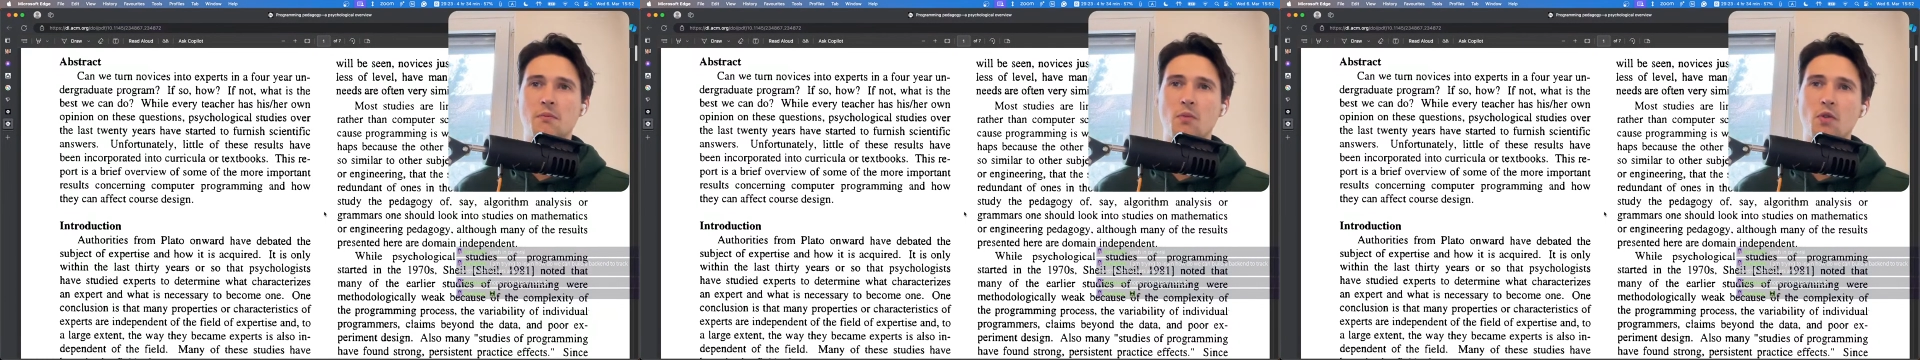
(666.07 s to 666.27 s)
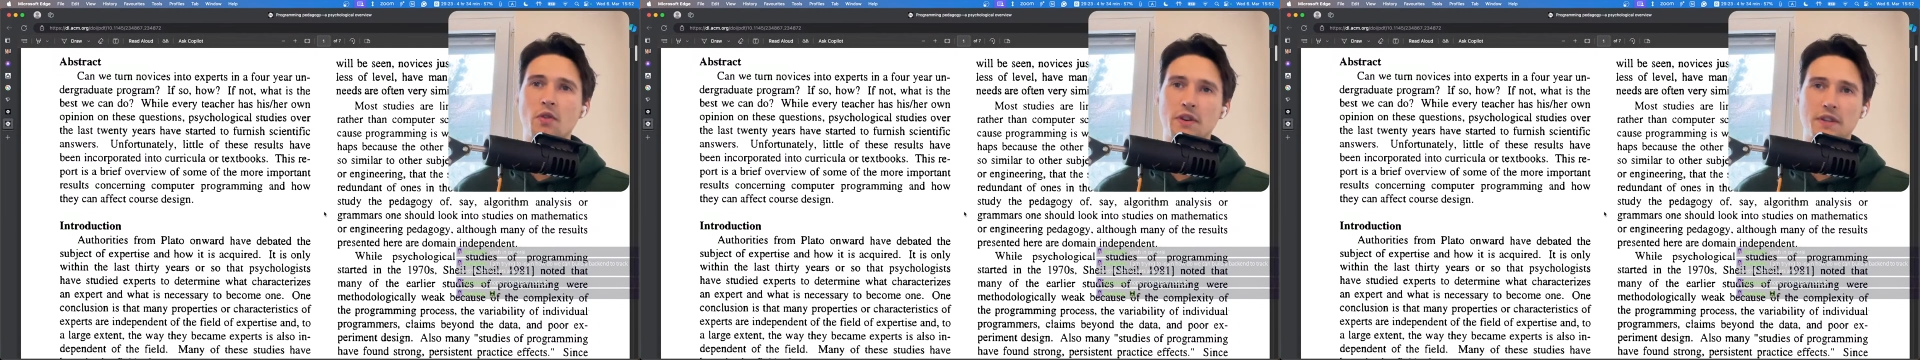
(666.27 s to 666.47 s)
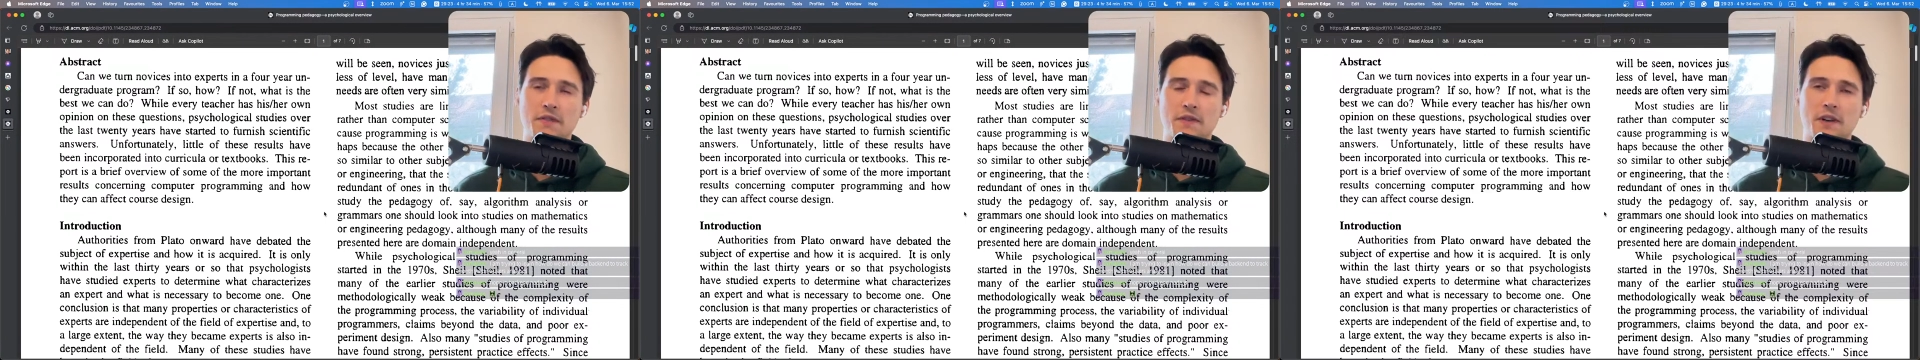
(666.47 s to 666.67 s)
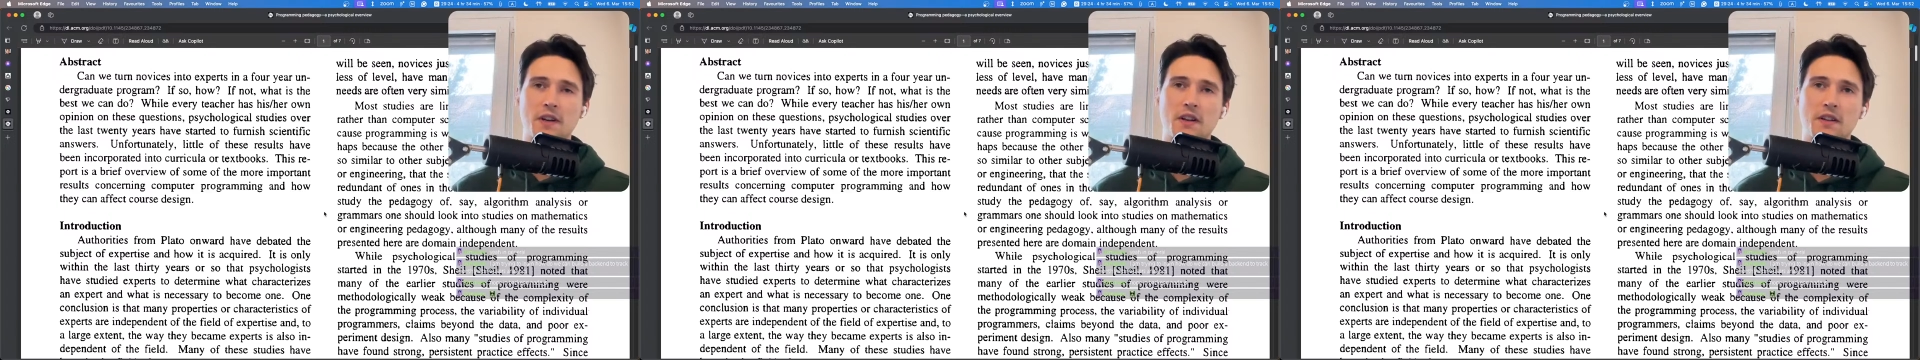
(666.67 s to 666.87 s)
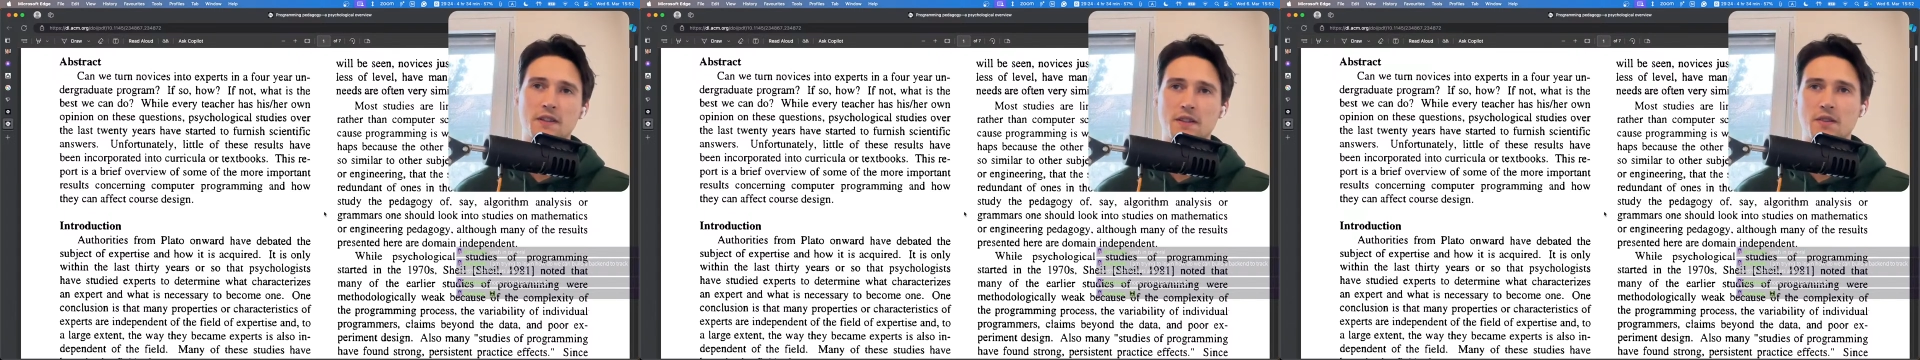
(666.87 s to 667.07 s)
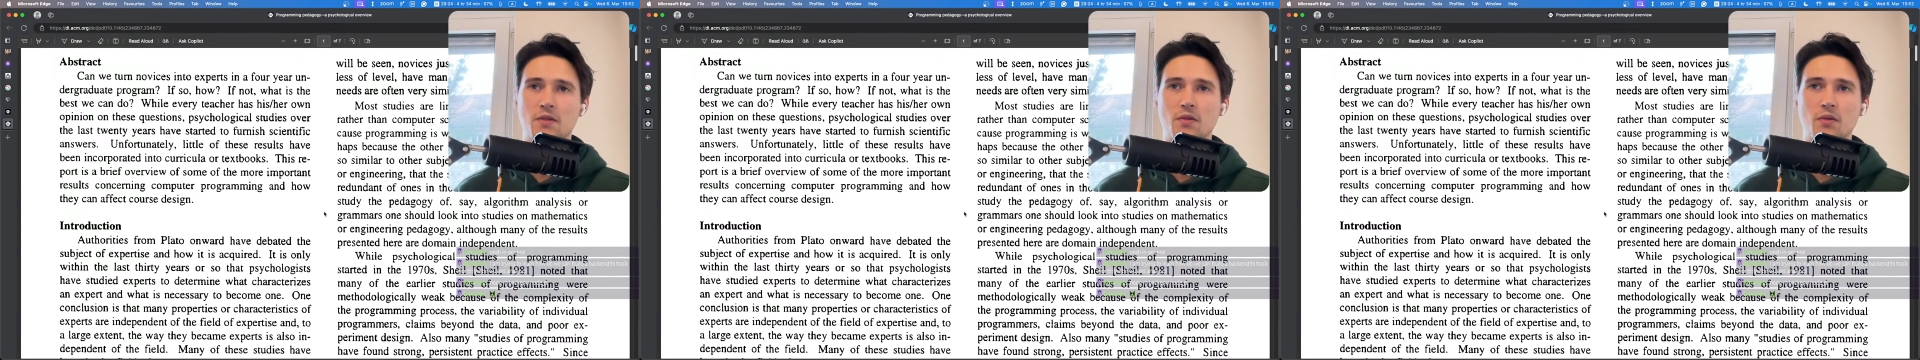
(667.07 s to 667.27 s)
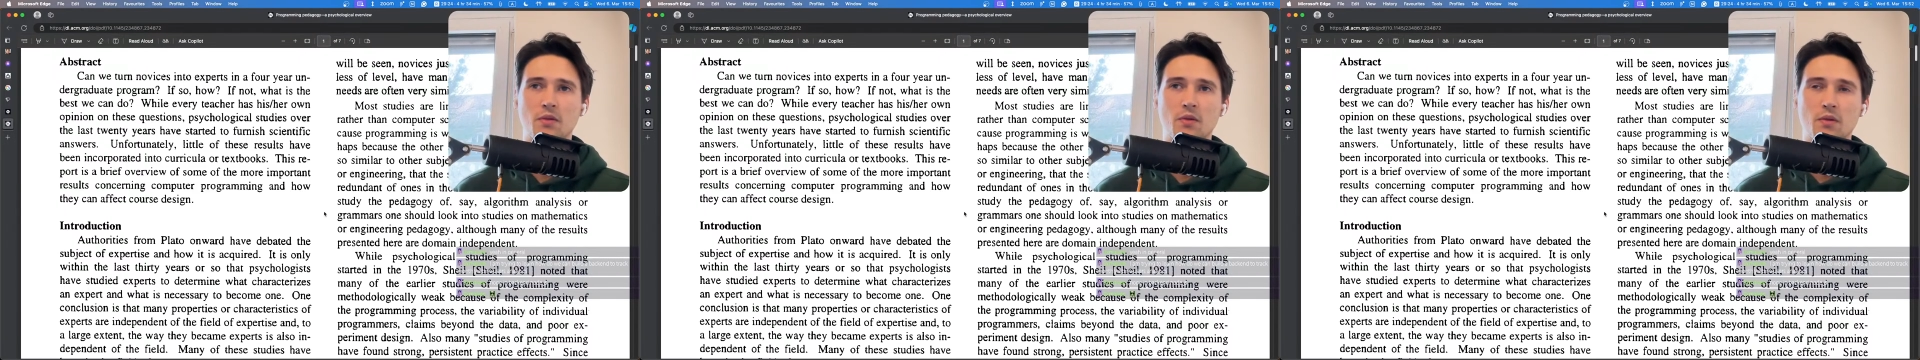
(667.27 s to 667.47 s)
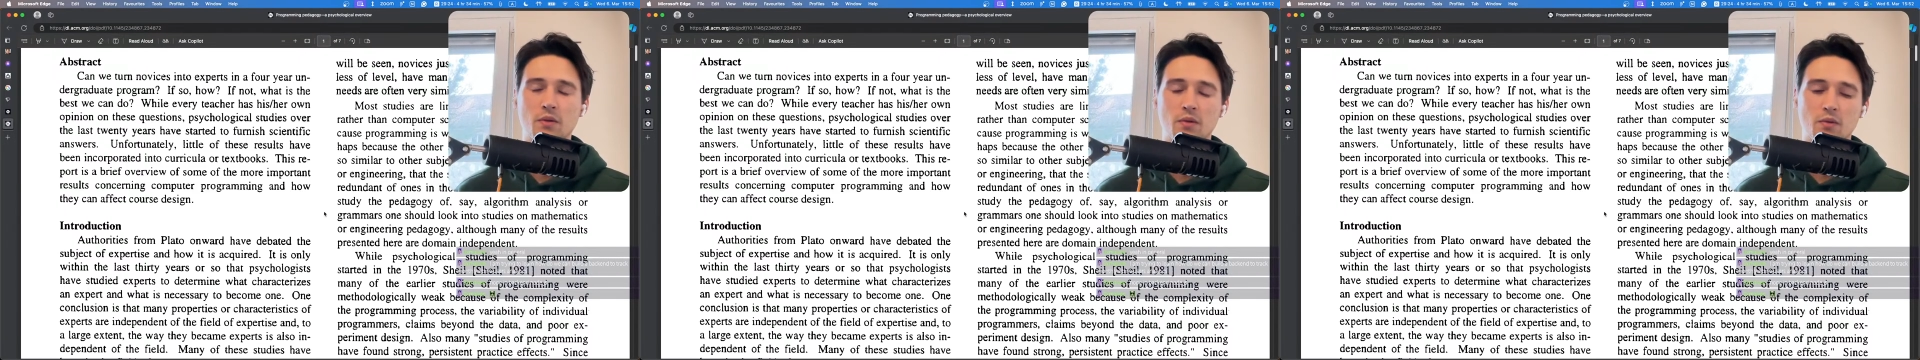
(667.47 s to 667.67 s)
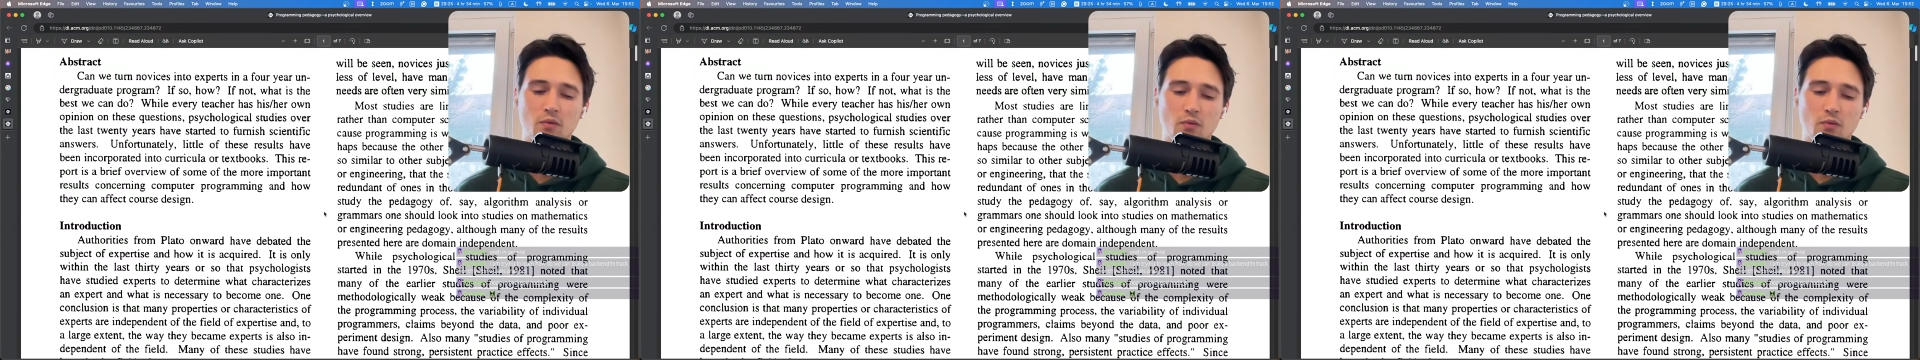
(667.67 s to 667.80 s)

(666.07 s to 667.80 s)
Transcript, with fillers: more difficult you